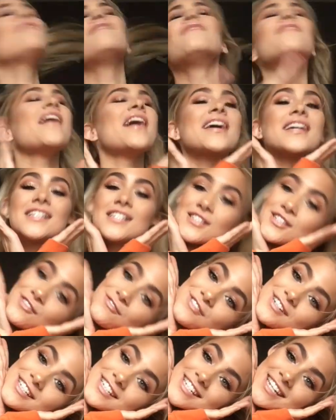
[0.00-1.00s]
face
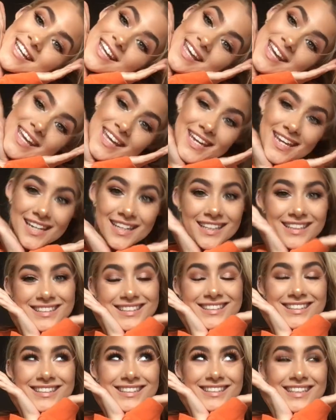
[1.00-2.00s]
routine.
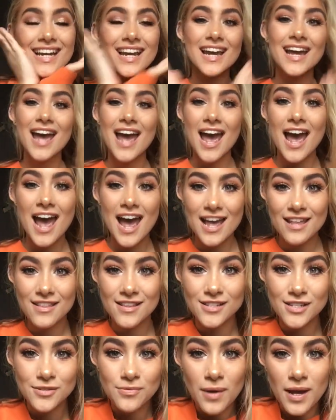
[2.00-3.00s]
And
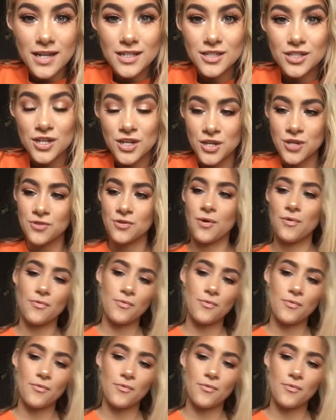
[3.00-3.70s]
this is what I do